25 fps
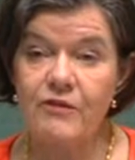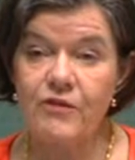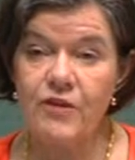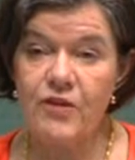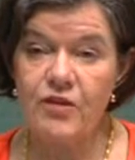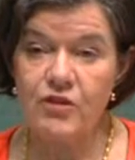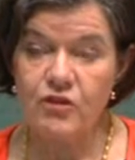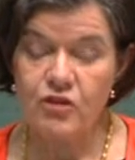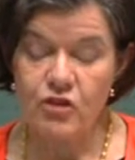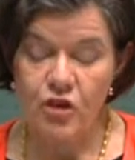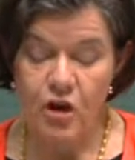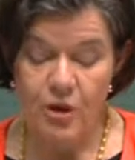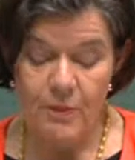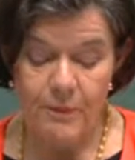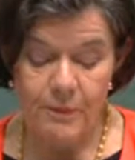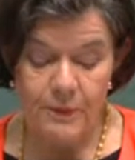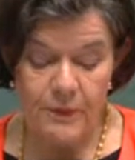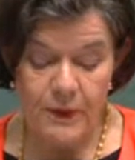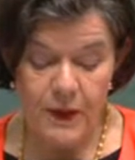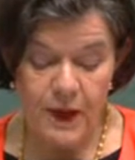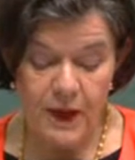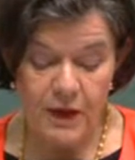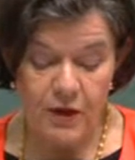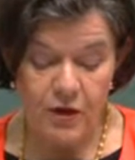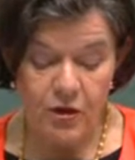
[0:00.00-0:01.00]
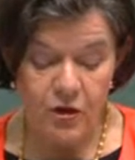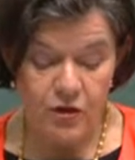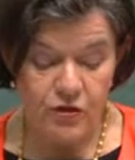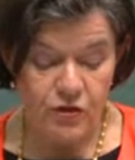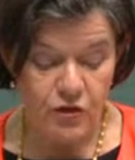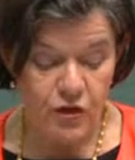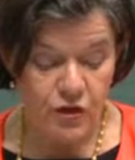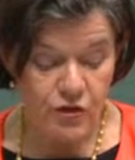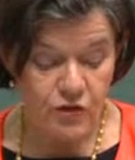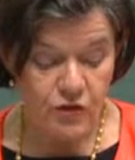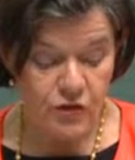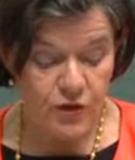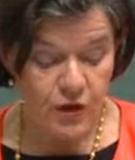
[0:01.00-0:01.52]
Feathertop and
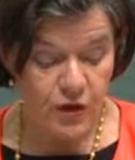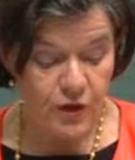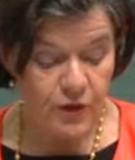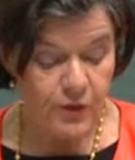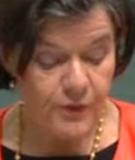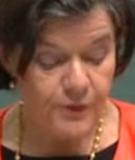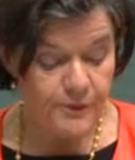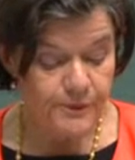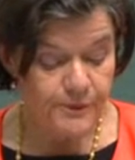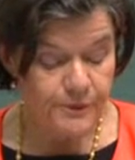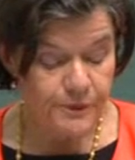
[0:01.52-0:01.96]
Kosciuszko.